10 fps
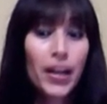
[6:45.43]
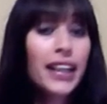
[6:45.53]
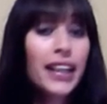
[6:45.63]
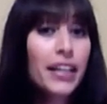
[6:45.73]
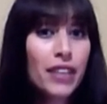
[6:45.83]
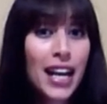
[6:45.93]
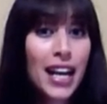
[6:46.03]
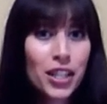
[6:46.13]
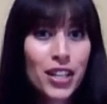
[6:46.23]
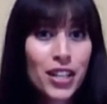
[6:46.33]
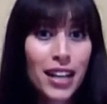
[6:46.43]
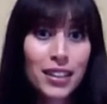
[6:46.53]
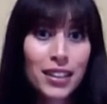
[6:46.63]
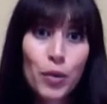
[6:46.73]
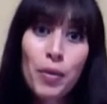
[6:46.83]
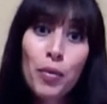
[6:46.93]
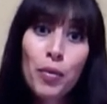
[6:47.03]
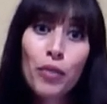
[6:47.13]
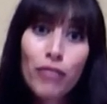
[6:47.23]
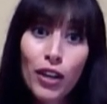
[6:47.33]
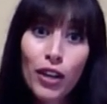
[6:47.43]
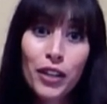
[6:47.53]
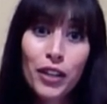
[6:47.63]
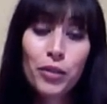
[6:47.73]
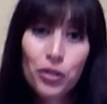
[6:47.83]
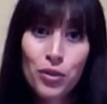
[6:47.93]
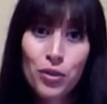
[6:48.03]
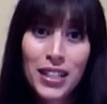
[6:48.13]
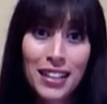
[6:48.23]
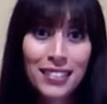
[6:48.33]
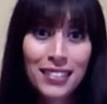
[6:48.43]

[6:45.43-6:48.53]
and even hashtags where people can follow you on Twitter.